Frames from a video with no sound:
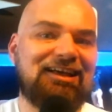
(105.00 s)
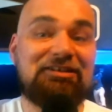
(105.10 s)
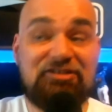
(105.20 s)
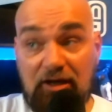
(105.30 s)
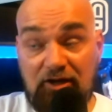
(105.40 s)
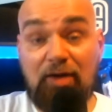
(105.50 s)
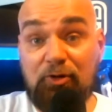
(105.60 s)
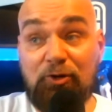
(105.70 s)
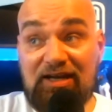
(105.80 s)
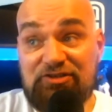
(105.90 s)
So a couple
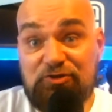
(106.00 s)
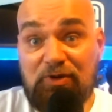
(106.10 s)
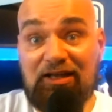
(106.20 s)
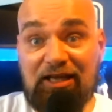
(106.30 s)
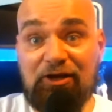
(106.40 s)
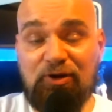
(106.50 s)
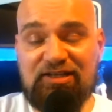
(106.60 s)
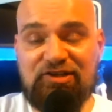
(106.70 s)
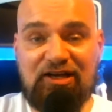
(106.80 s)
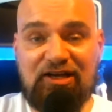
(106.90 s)
Craigs as well. Hey, Craig's
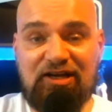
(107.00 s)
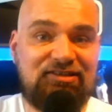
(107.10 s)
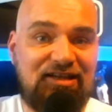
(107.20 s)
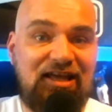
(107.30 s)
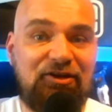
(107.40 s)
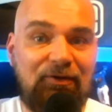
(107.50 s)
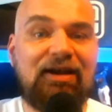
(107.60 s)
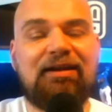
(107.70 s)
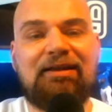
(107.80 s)
got to stick together, right?